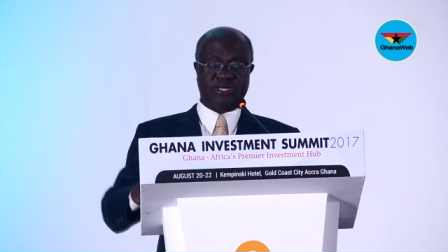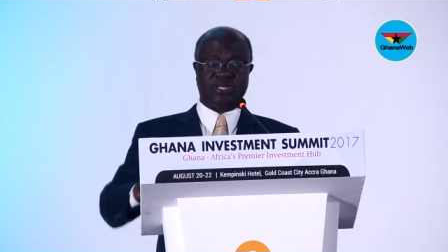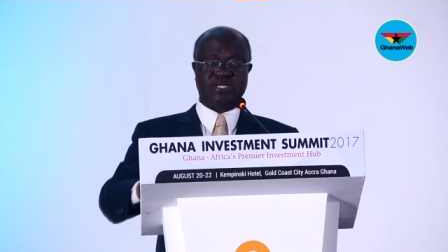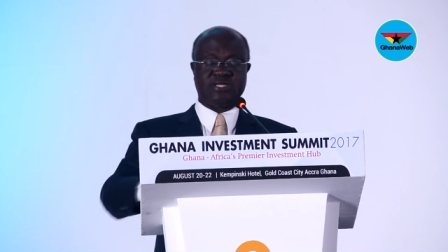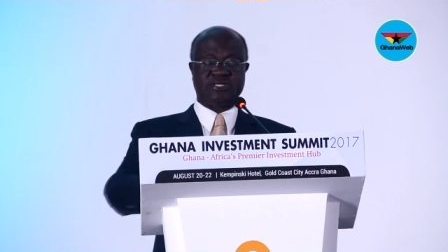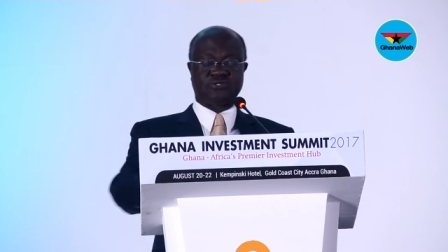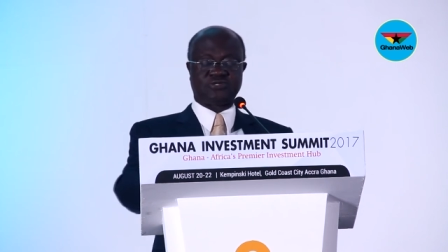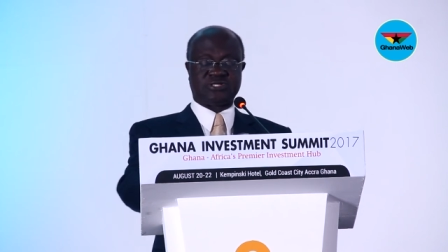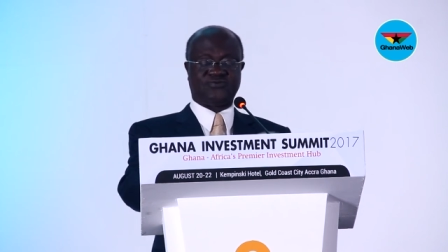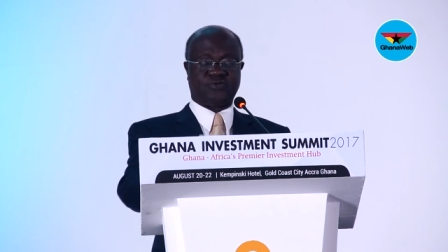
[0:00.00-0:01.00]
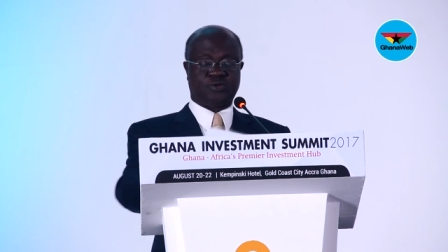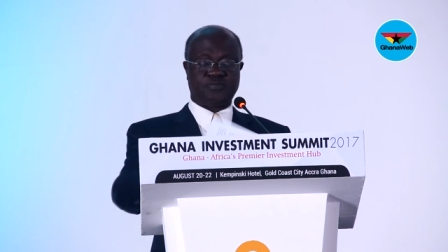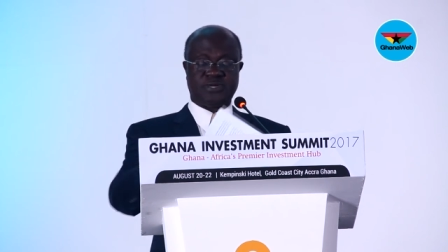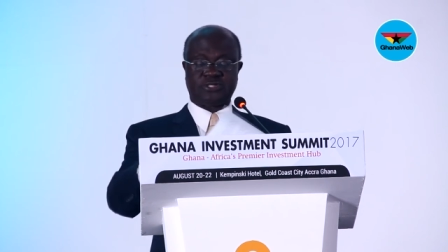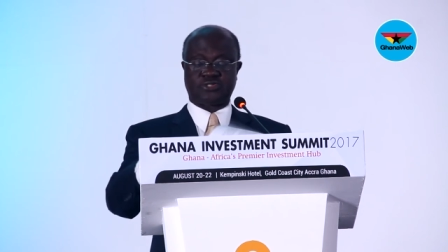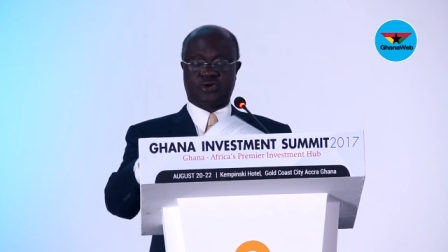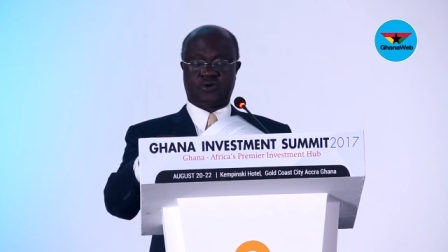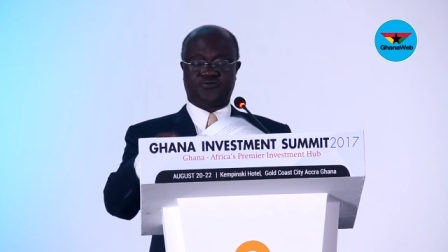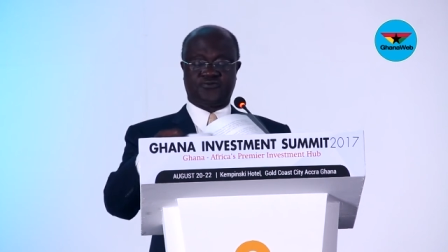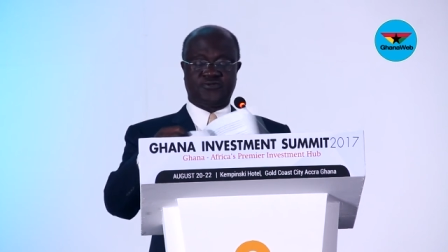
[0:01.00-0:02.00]
leading to the development
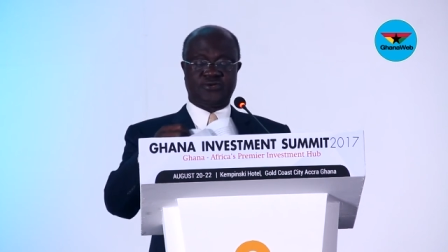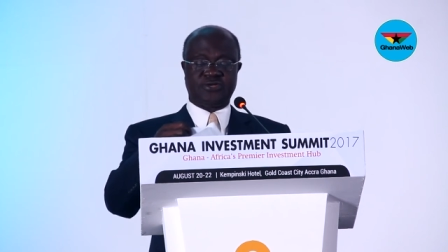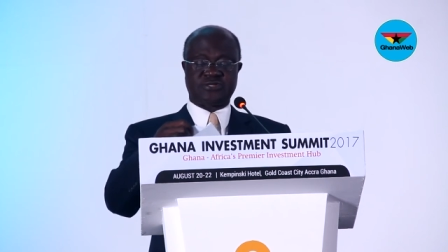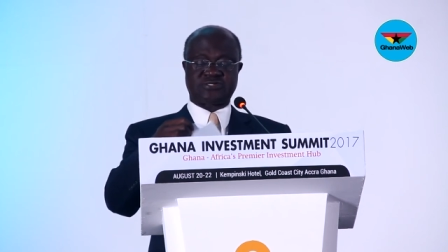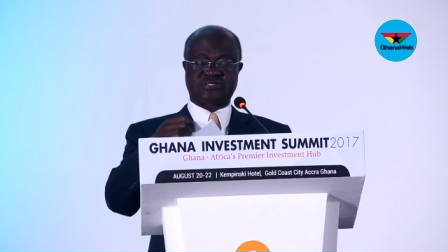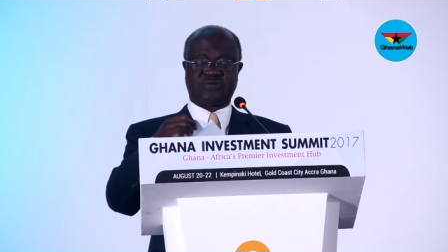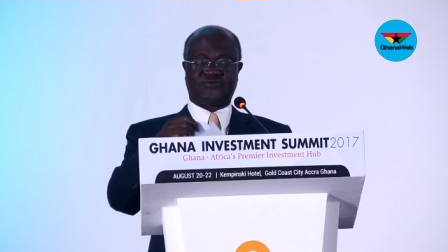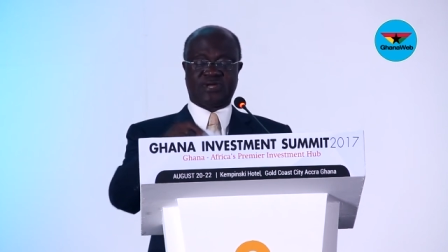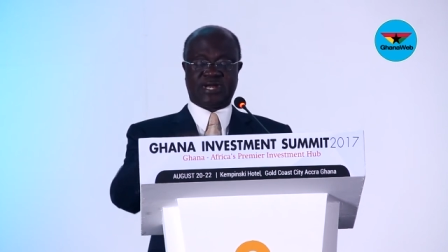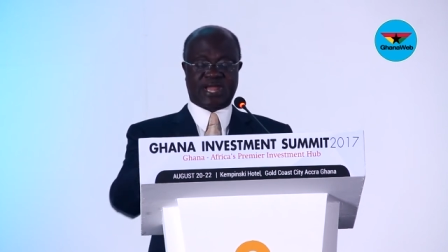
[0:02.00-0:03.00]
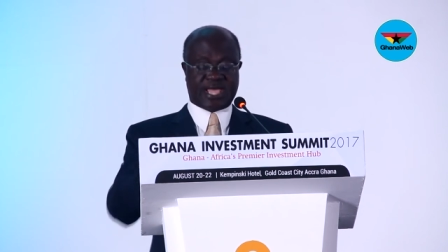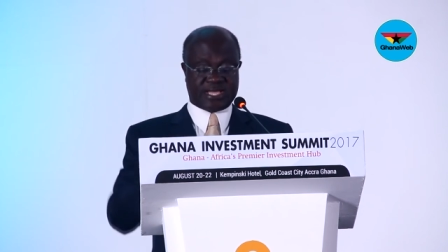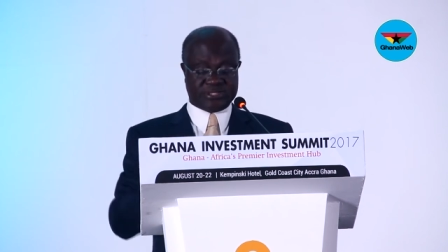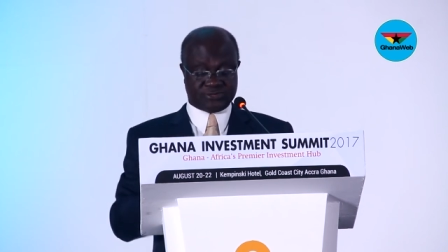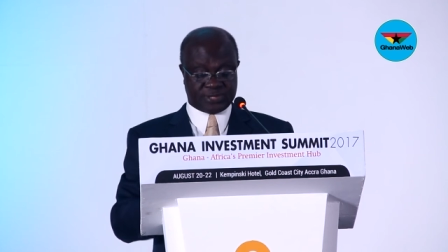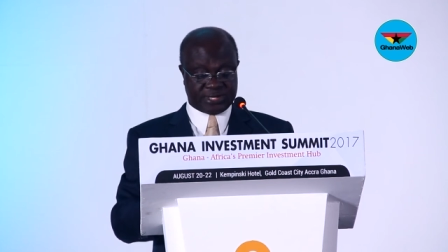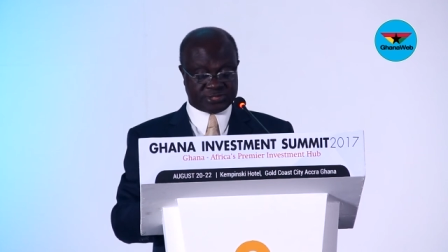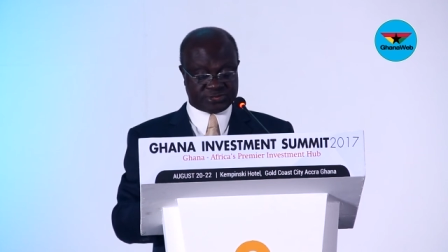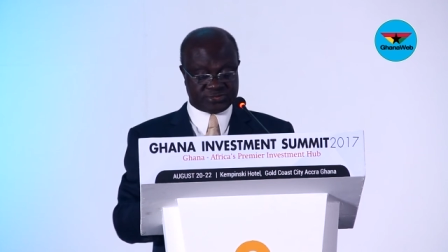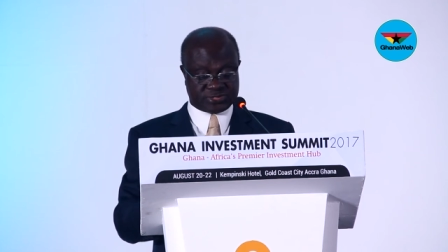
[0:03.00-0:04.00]
of several large
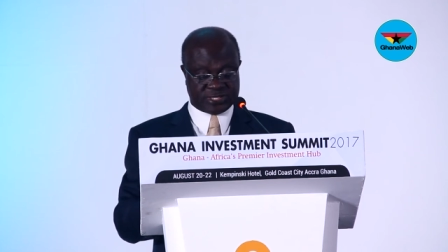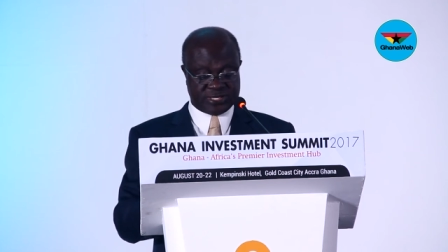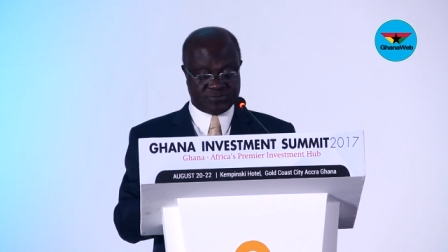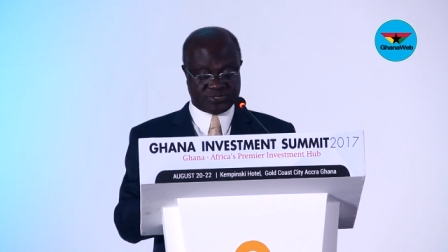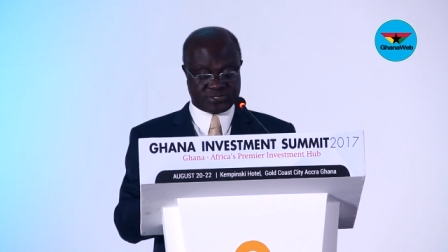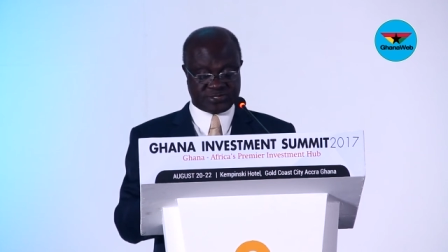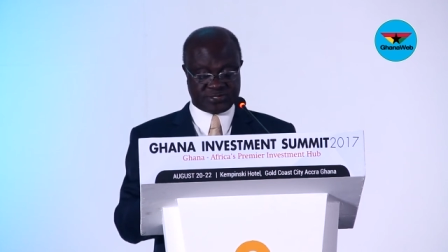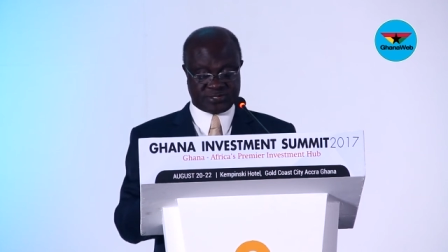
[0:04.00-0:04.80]
irrigation schemes